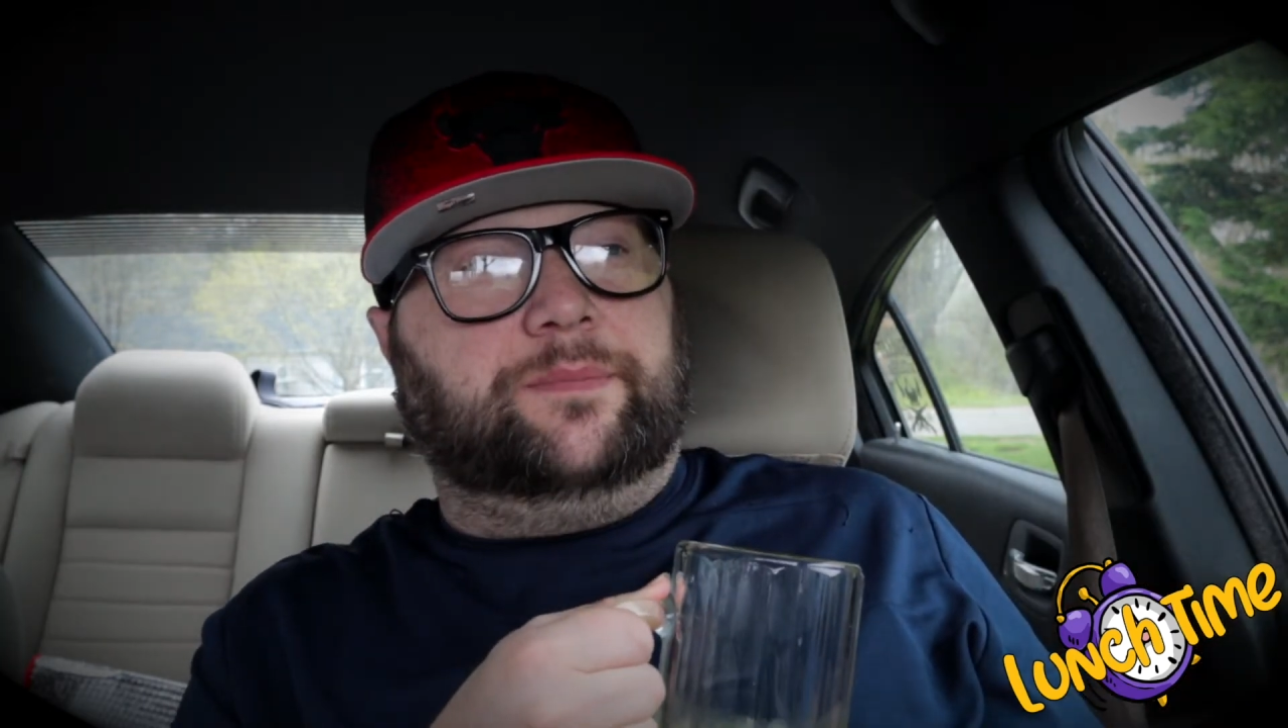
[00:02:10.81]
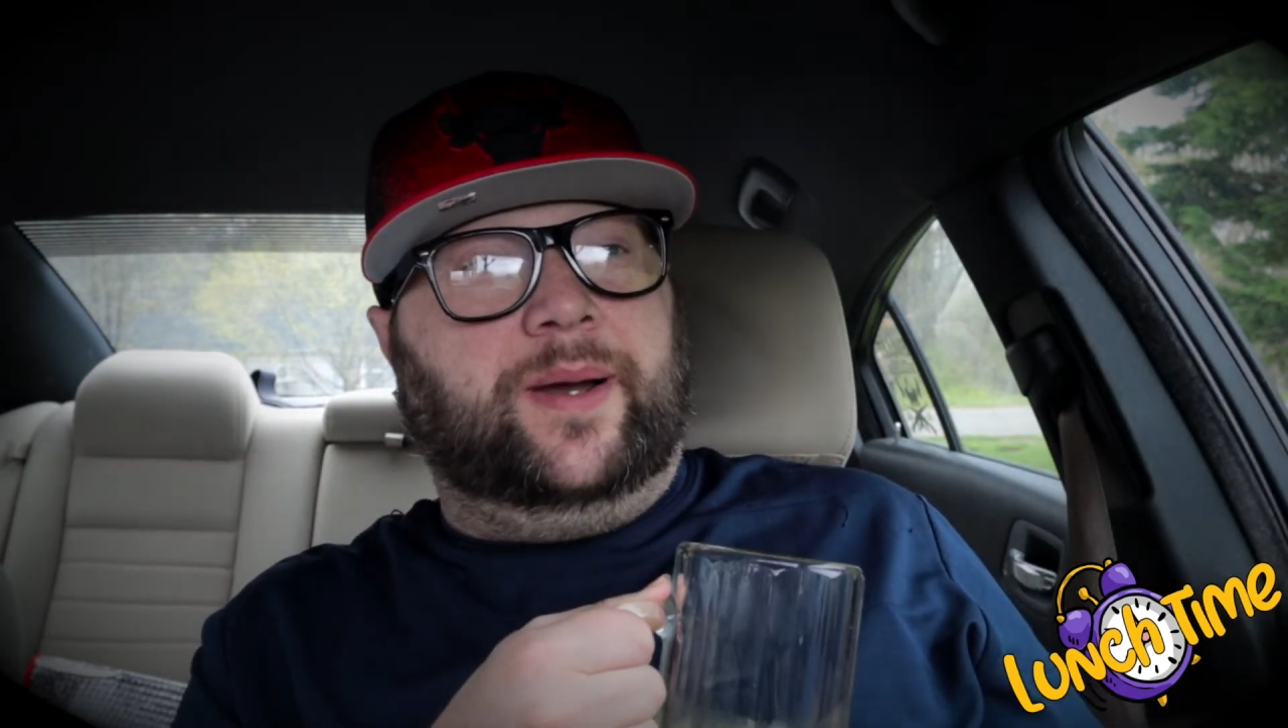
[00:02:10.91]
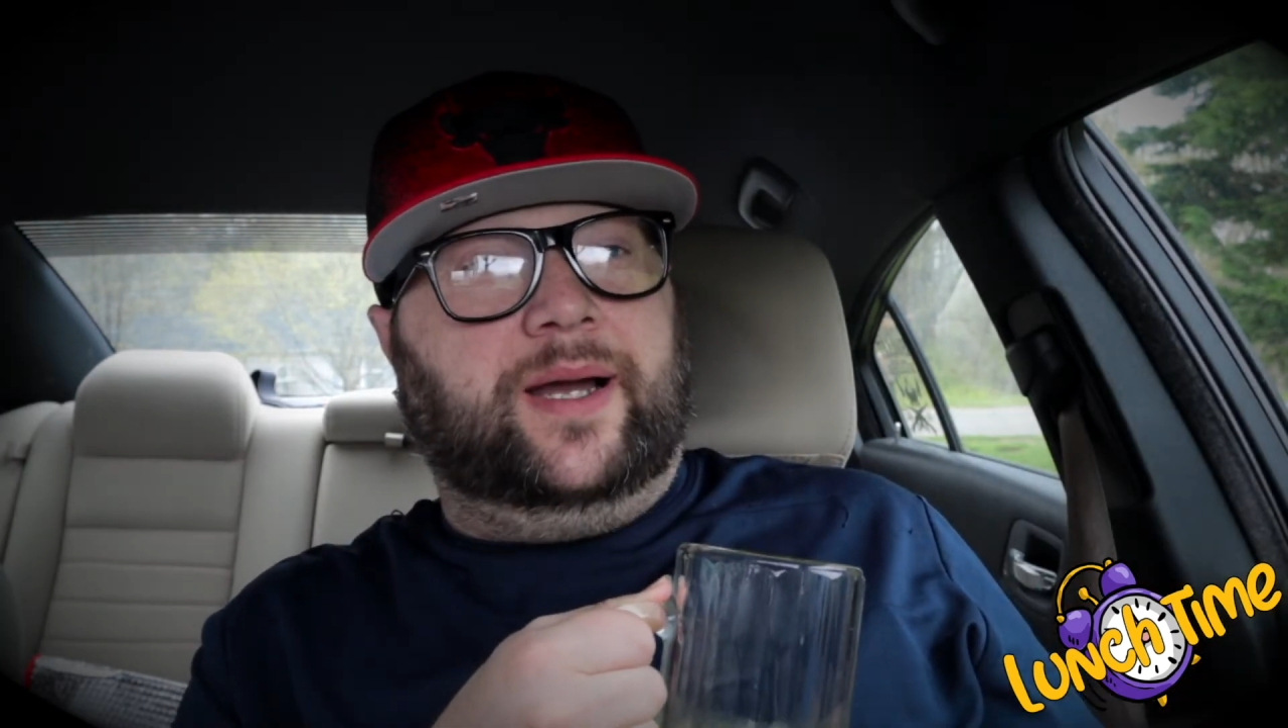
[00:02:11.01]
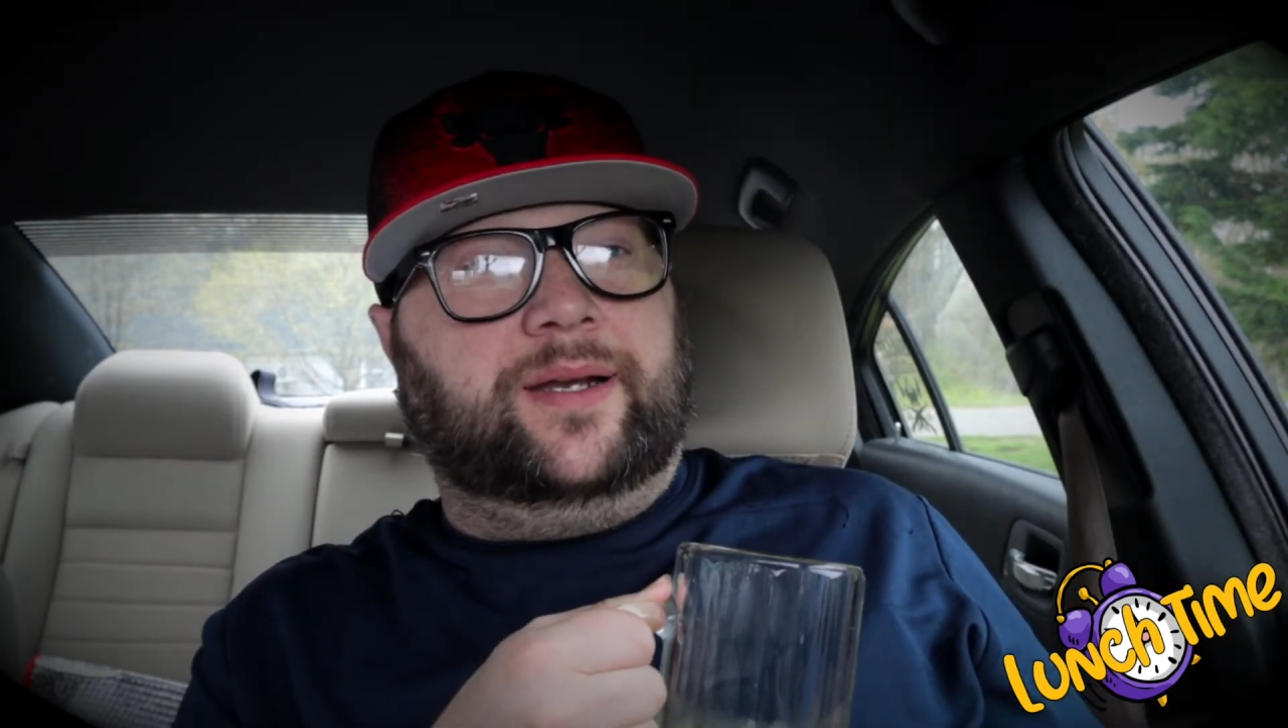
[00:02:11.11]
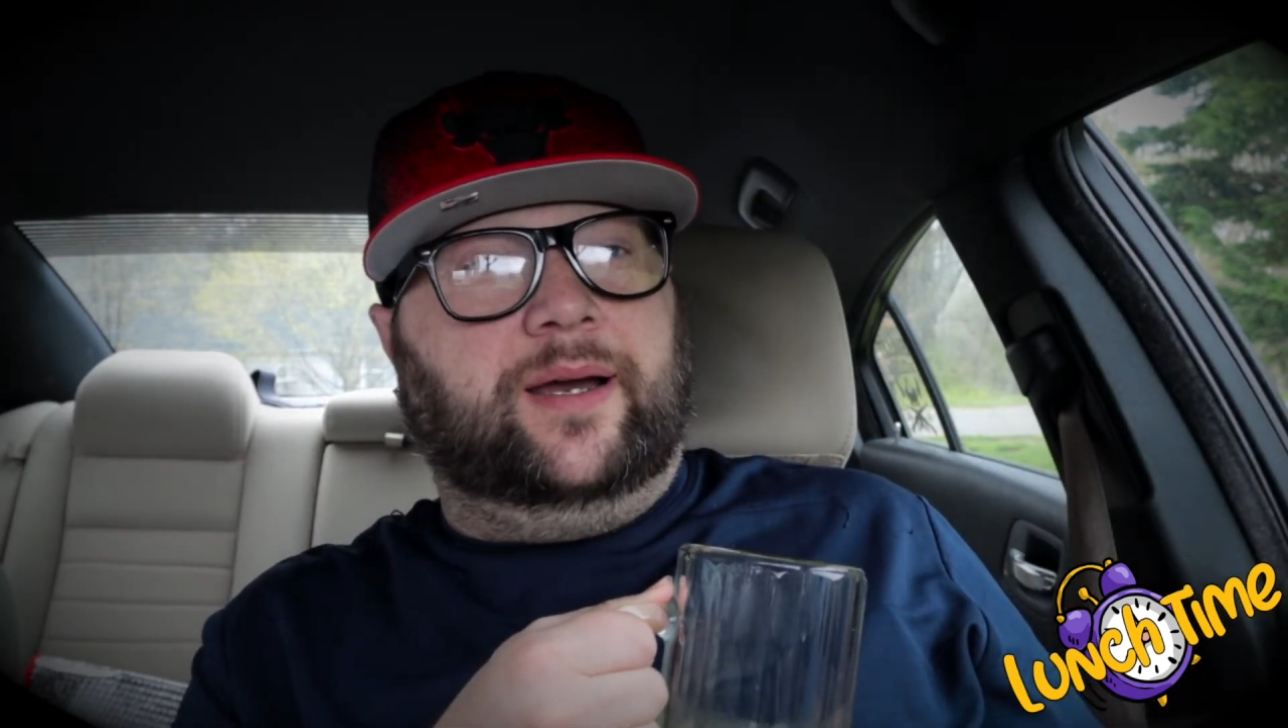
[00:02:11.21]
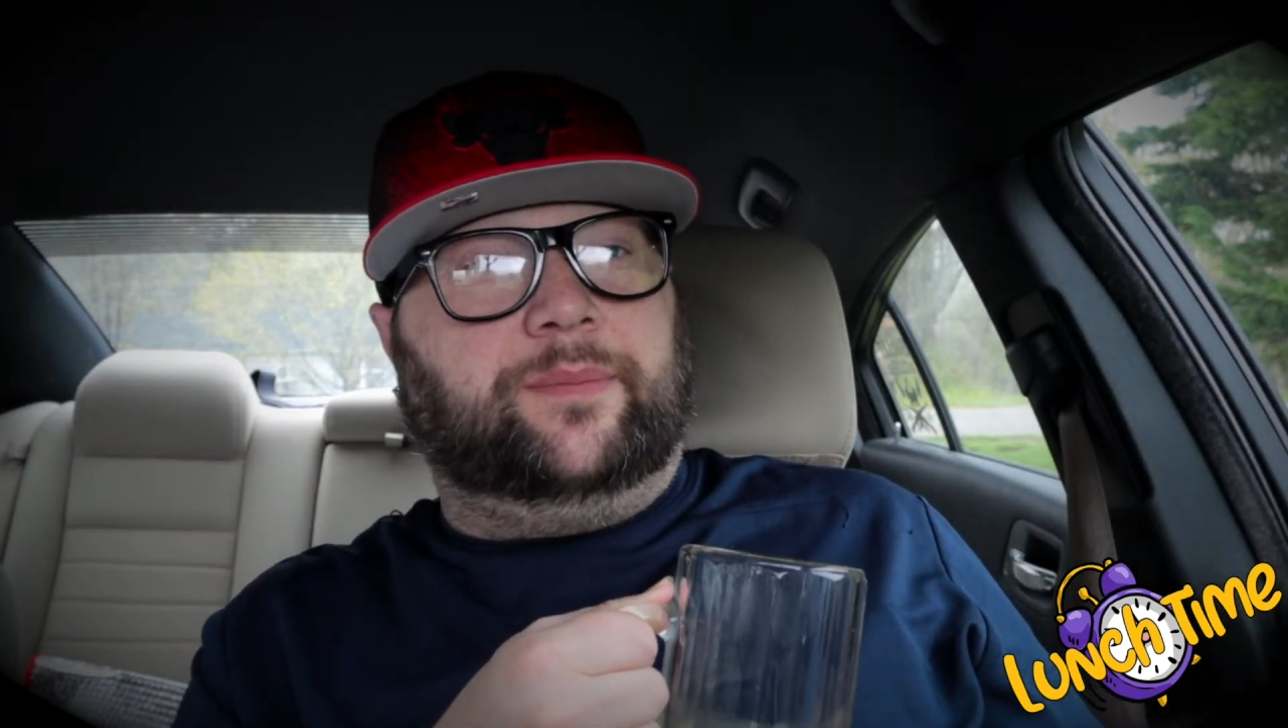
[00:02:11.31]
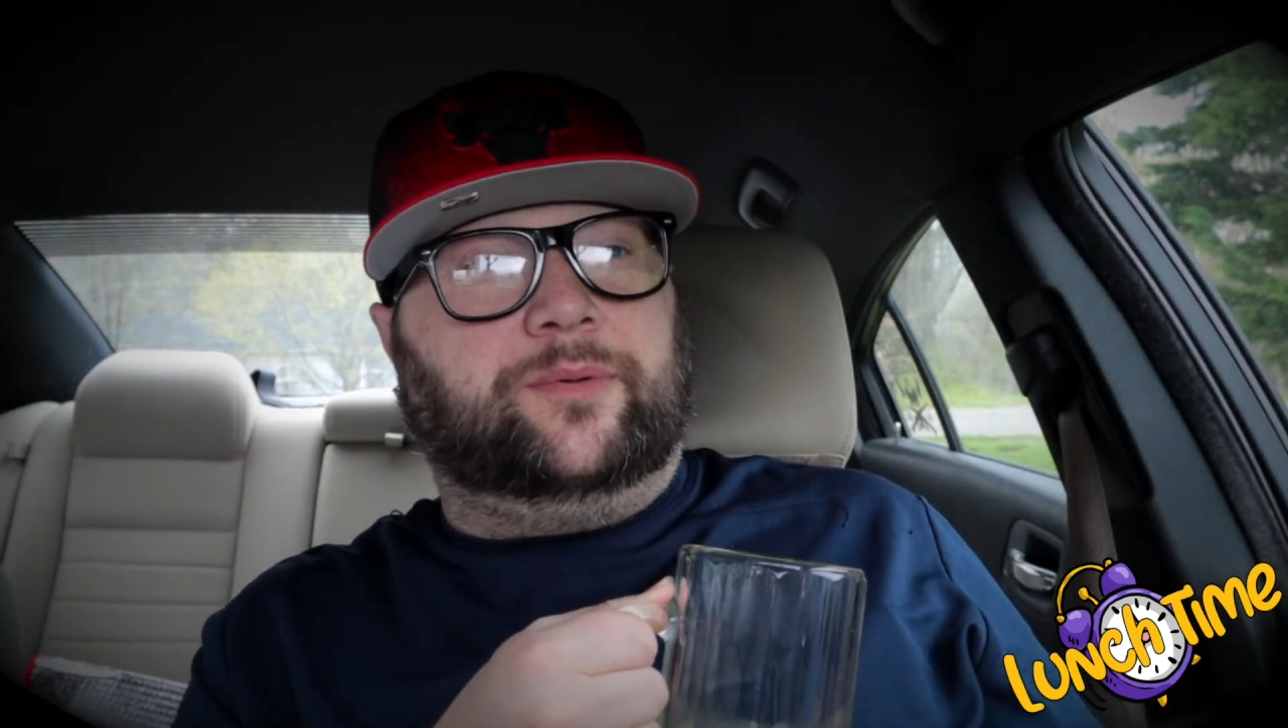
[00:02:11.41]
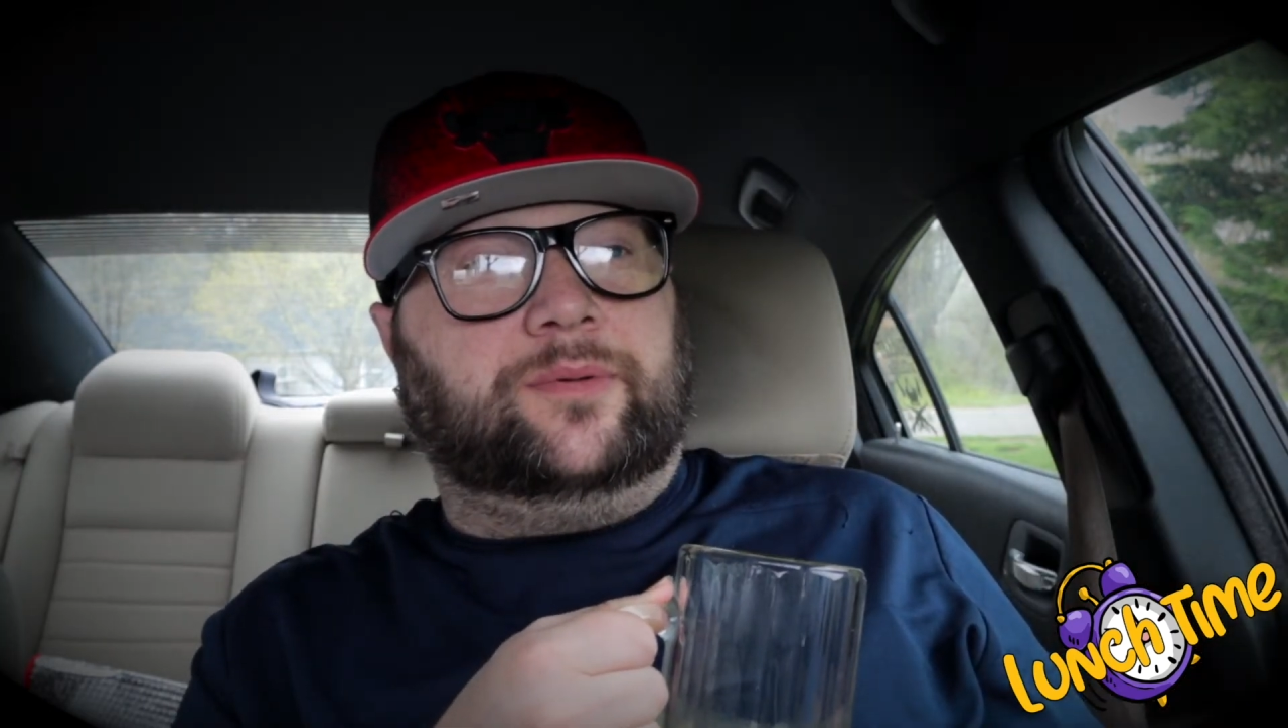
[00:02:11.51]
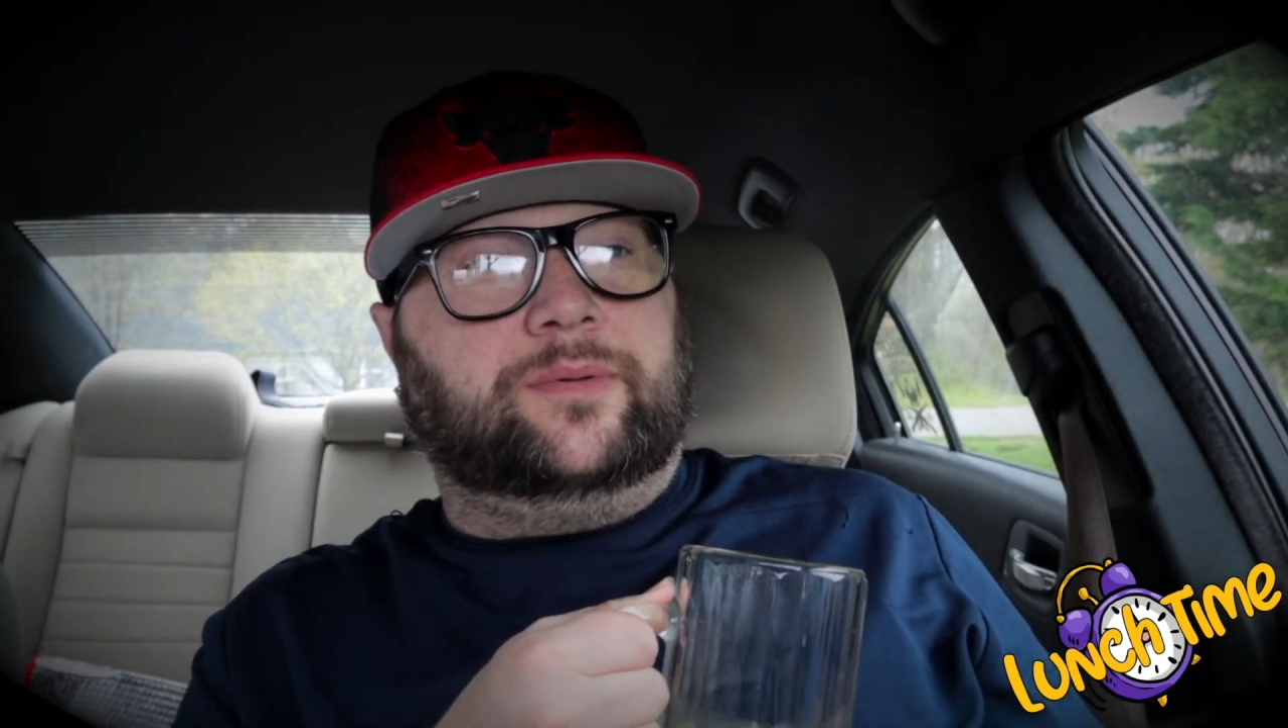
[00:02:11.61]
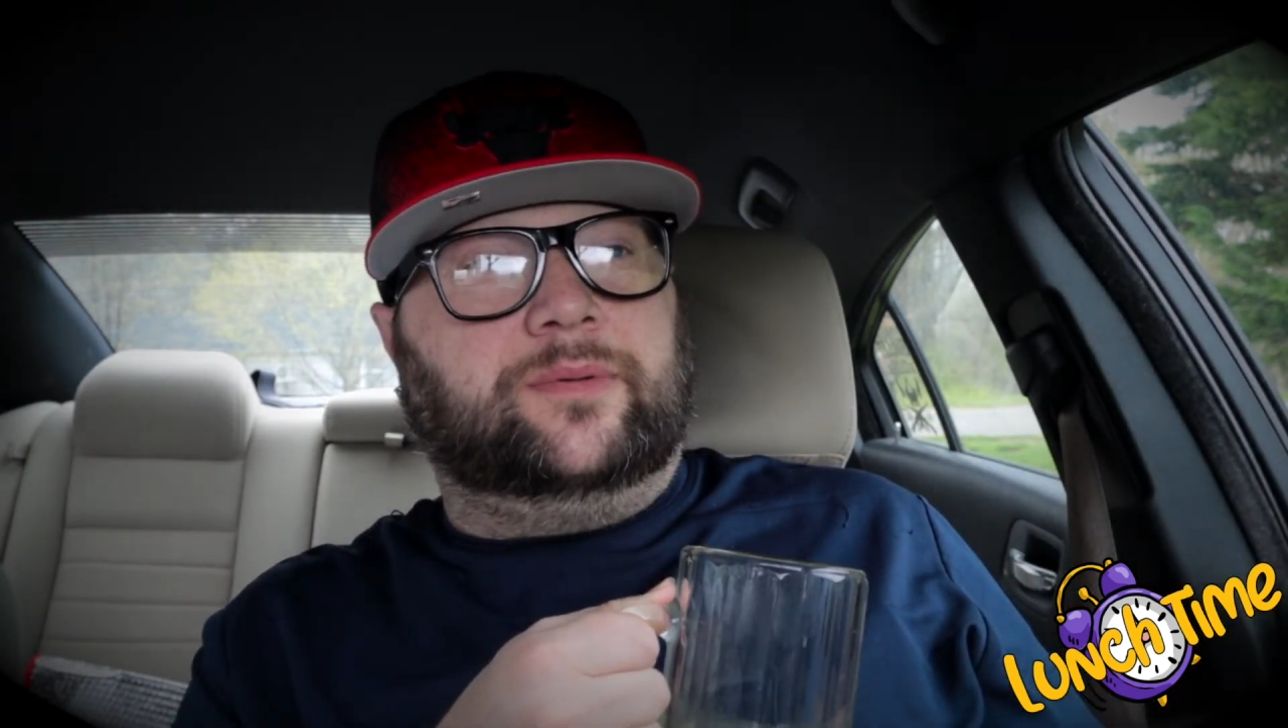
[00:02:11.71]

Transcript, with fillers: the pineapple.